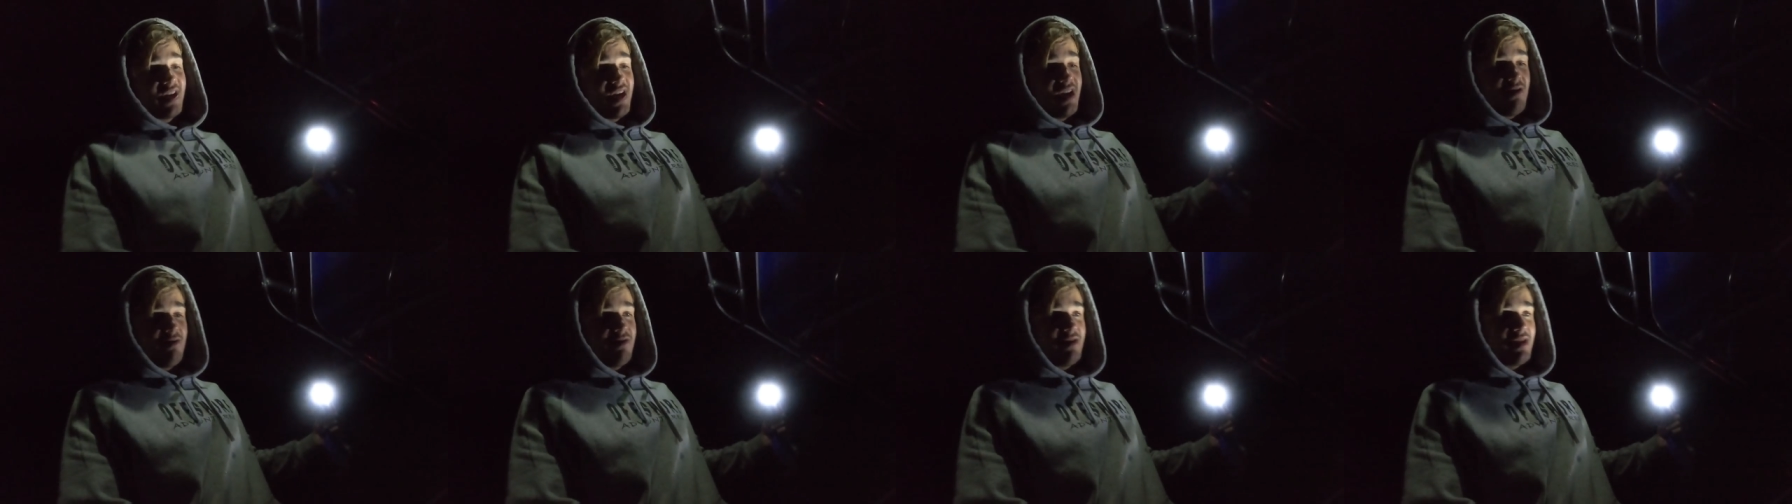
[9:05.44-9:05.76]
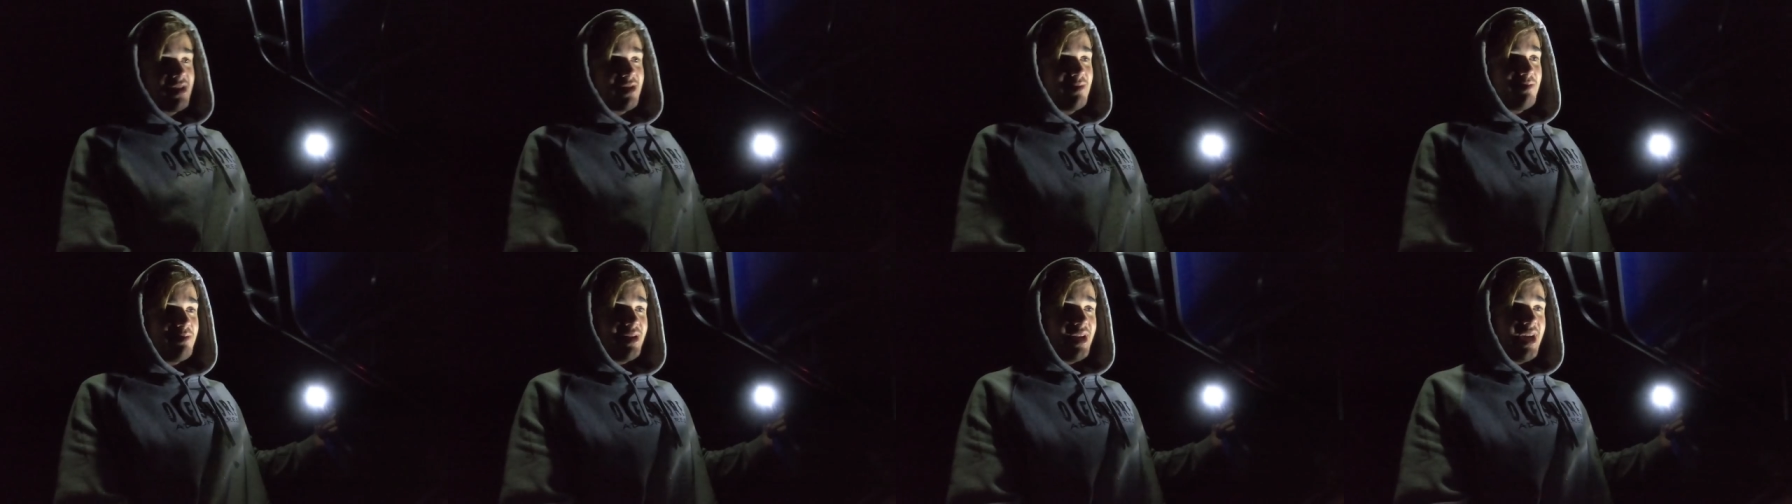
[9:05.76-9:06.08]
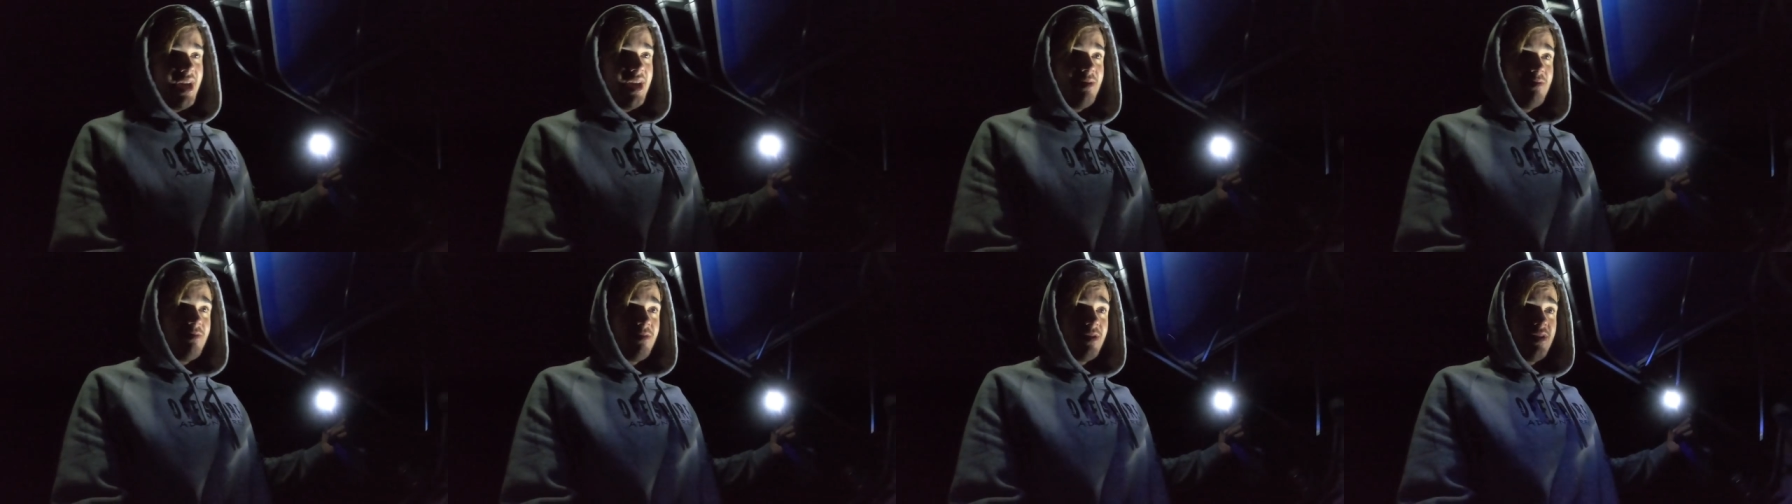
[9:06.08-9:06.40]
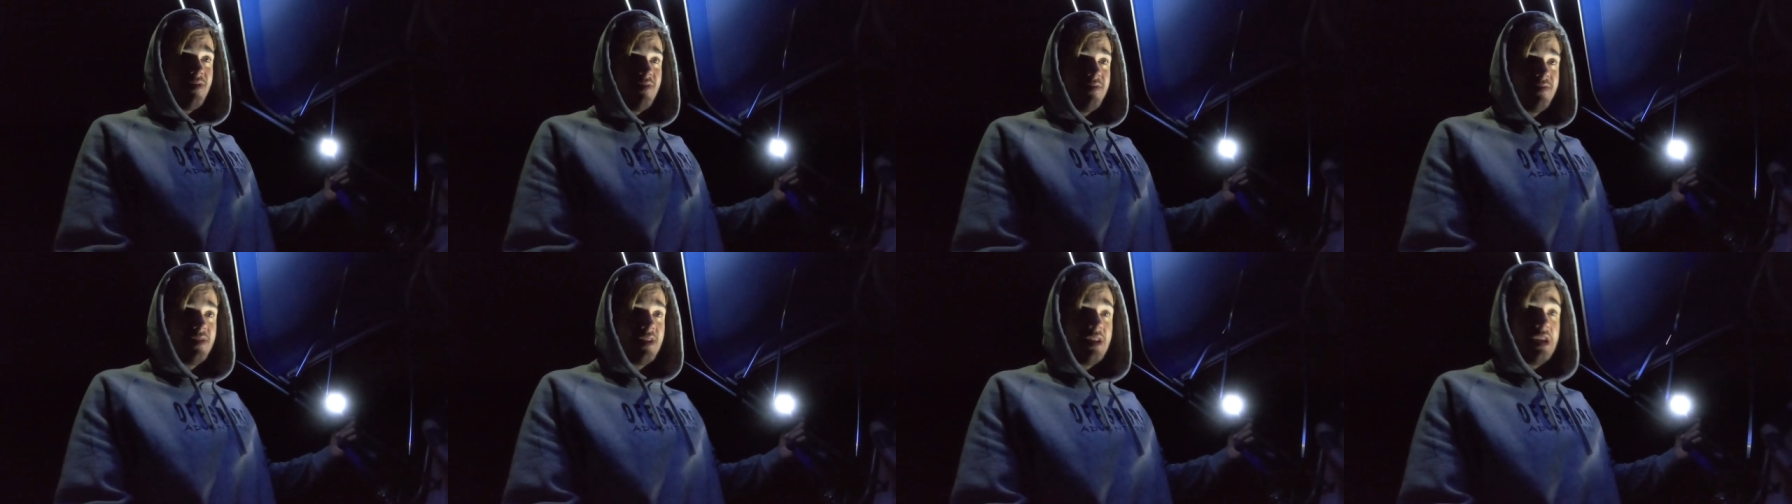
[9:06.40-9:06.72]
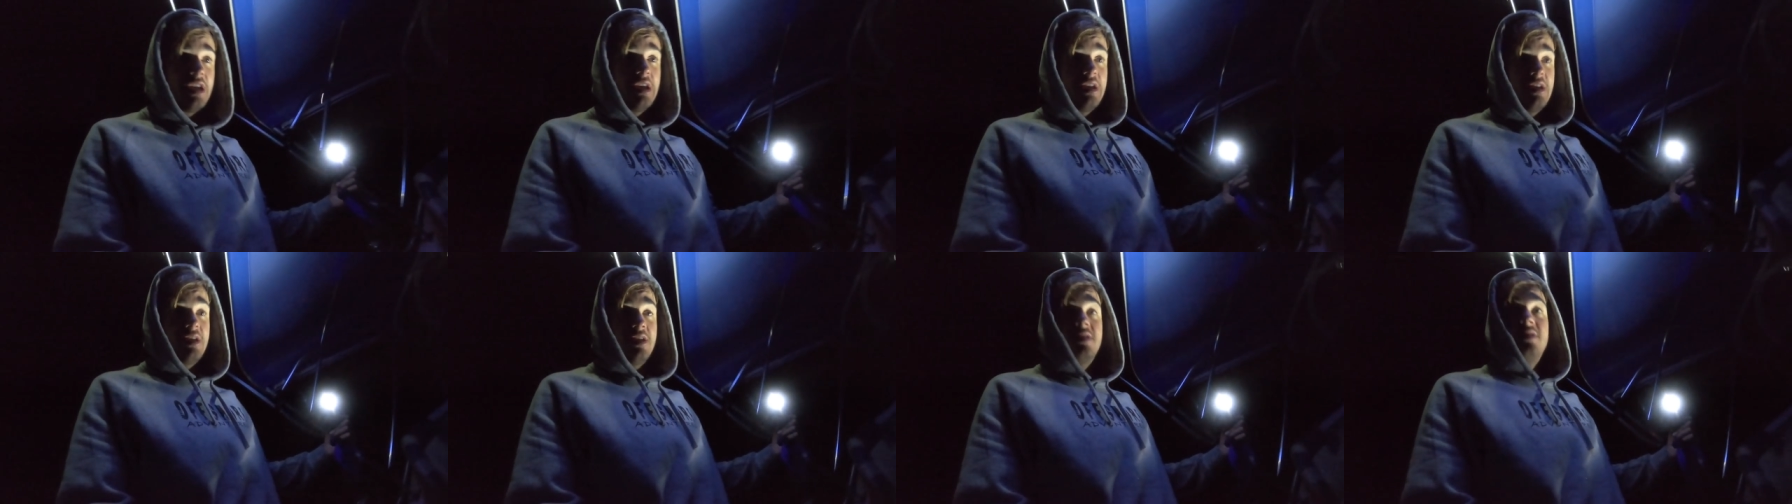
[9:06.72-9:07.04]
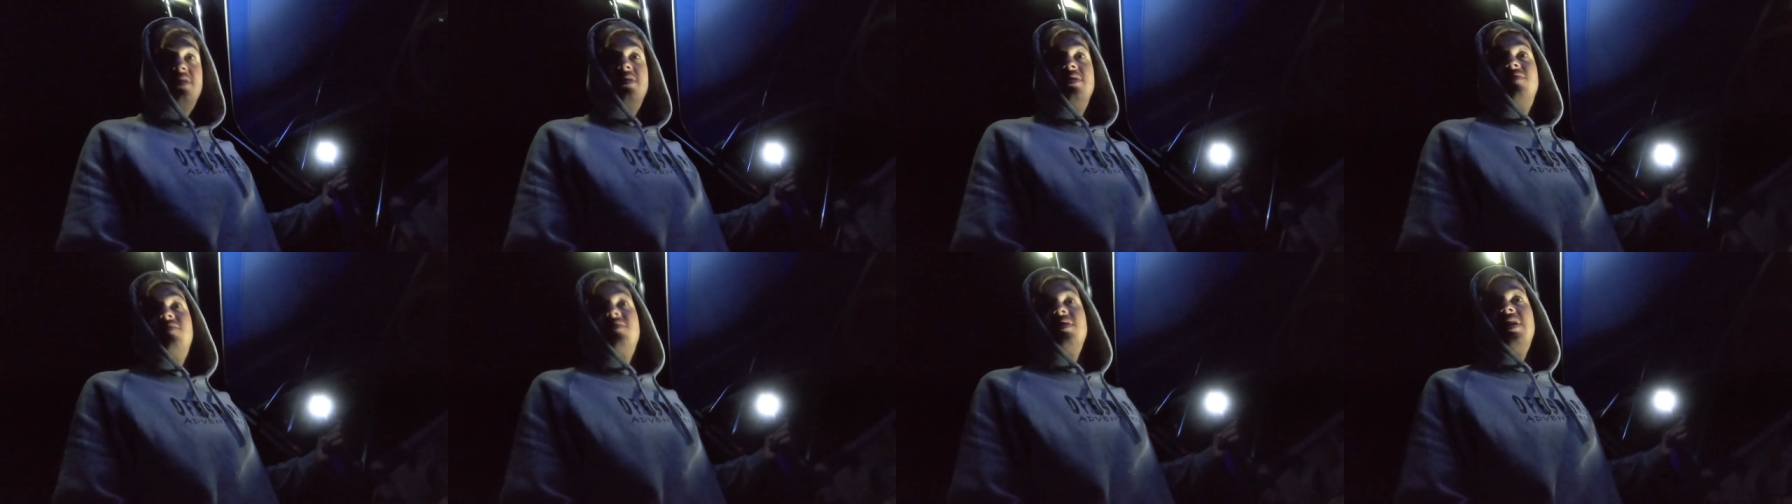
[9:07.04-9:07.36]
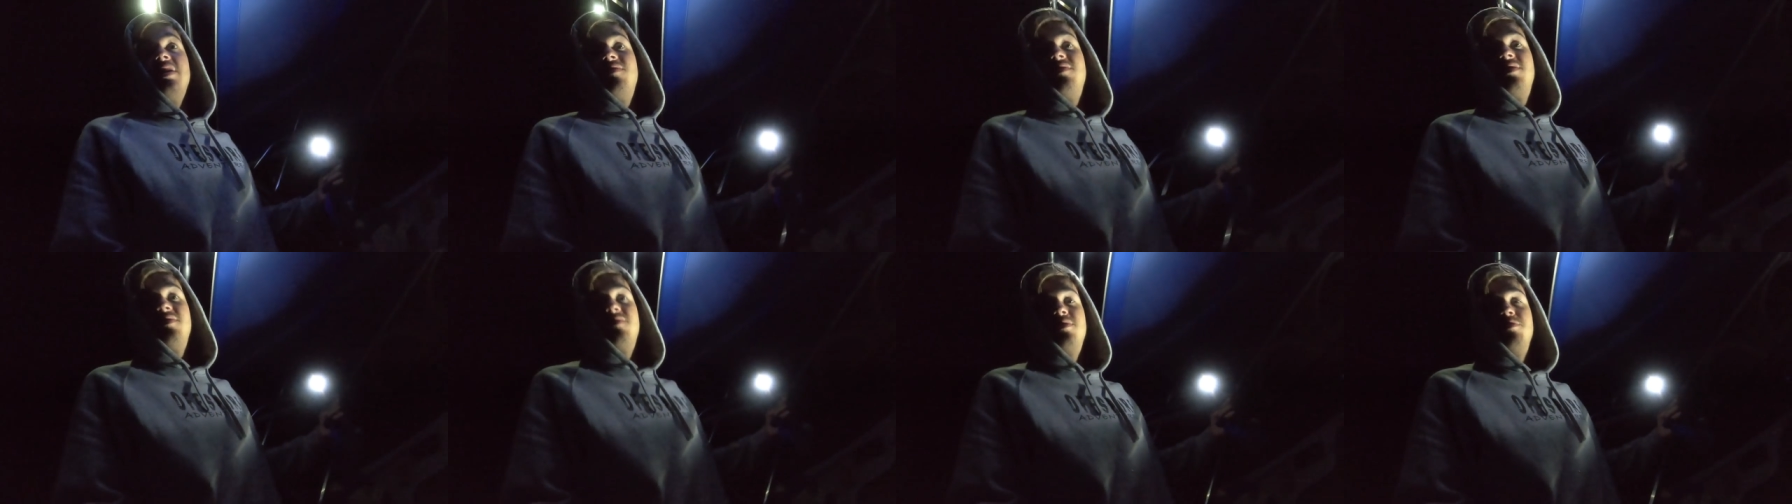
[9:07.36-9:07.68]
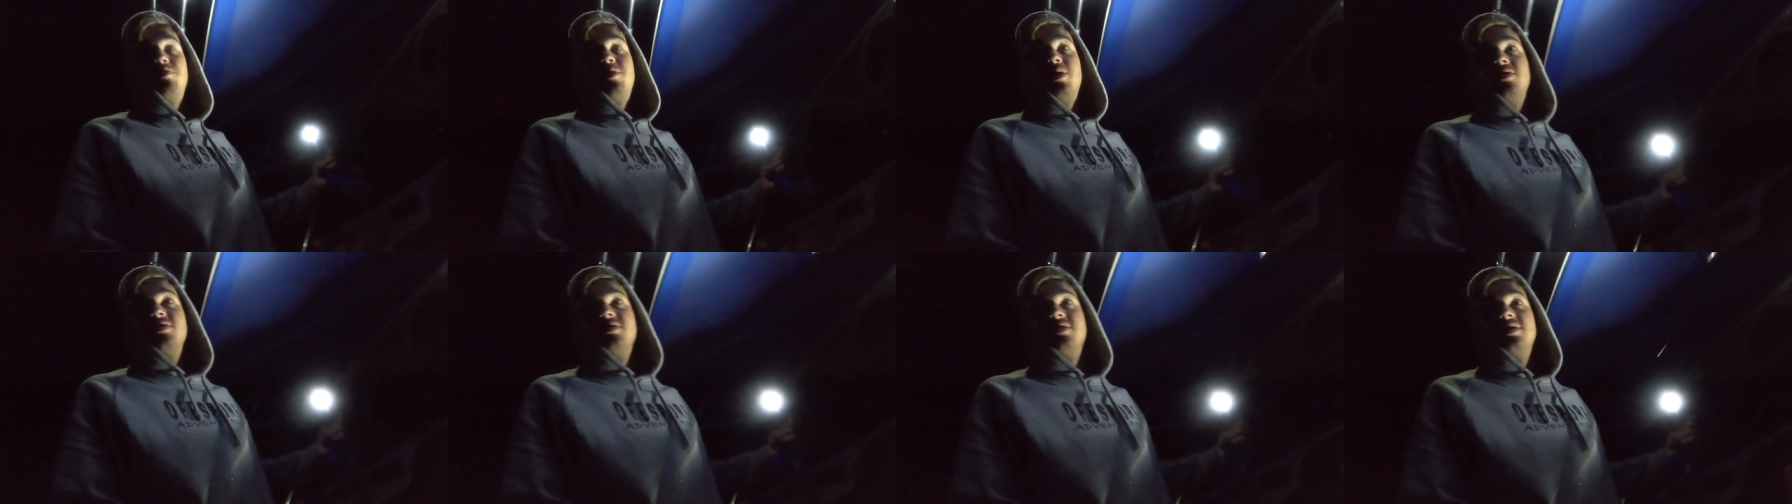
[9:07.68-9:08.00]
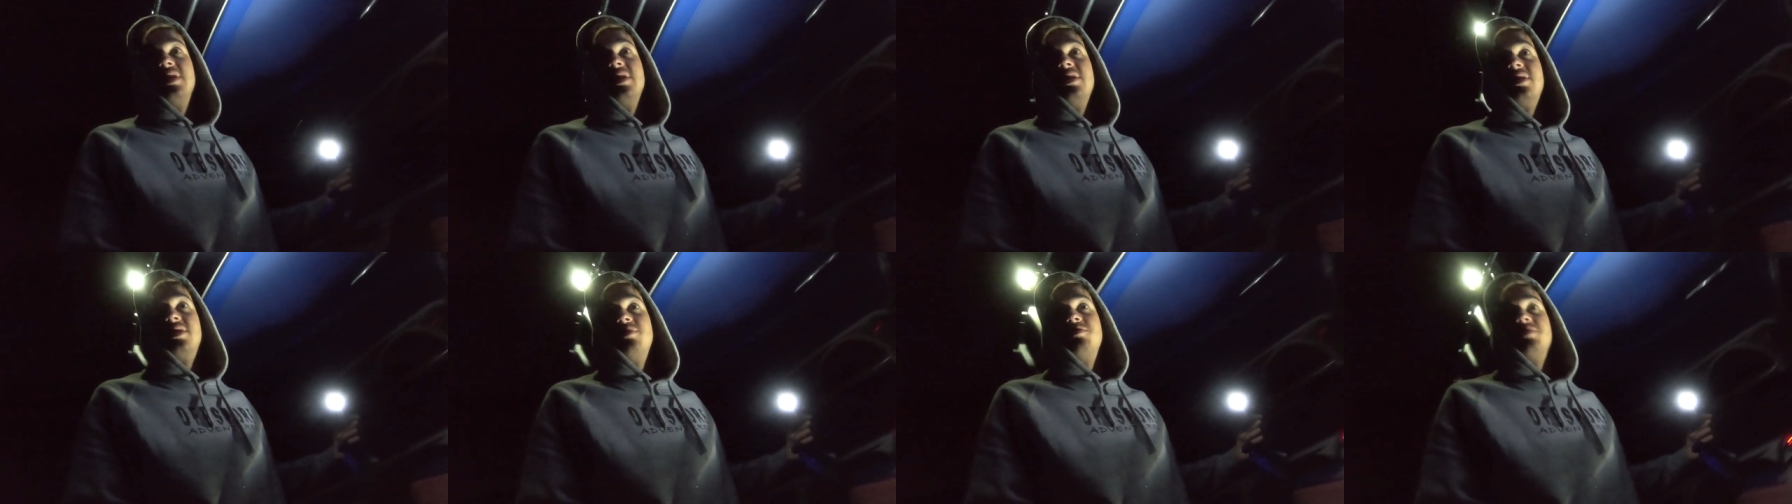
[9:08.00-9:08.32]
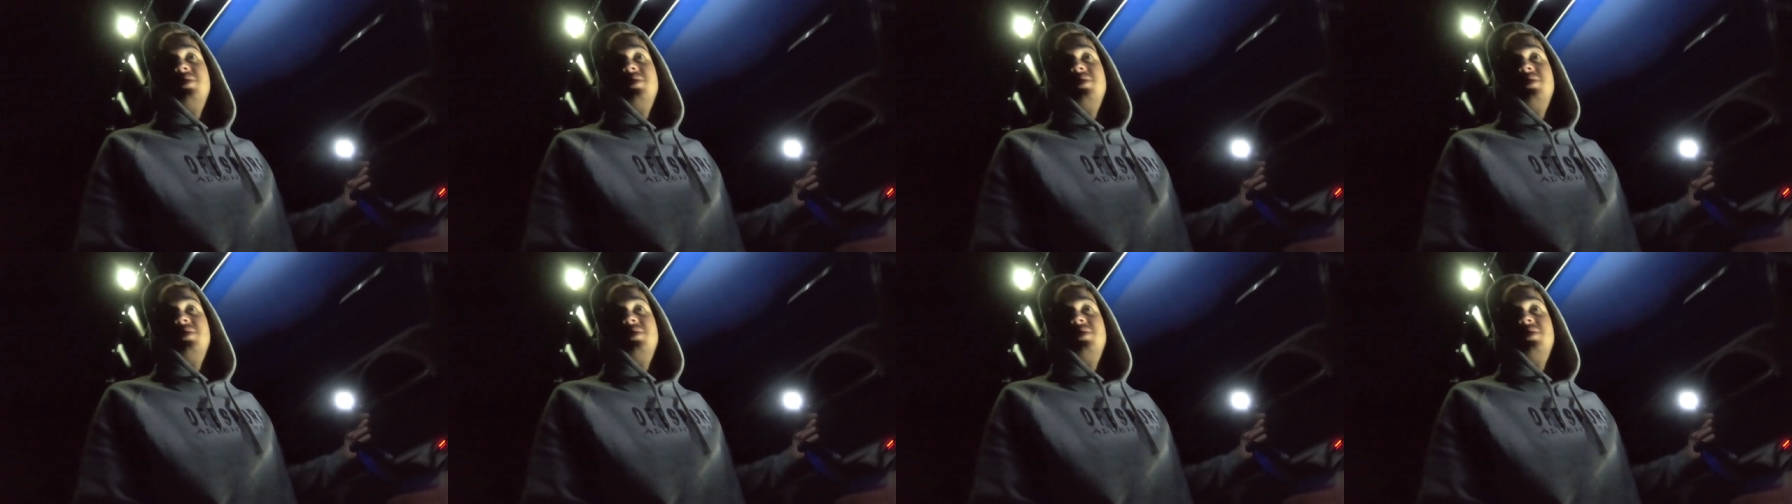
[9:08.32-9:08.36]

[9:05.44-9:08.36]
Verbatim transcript: I can't really complain, whatever. Even if the boat sinks,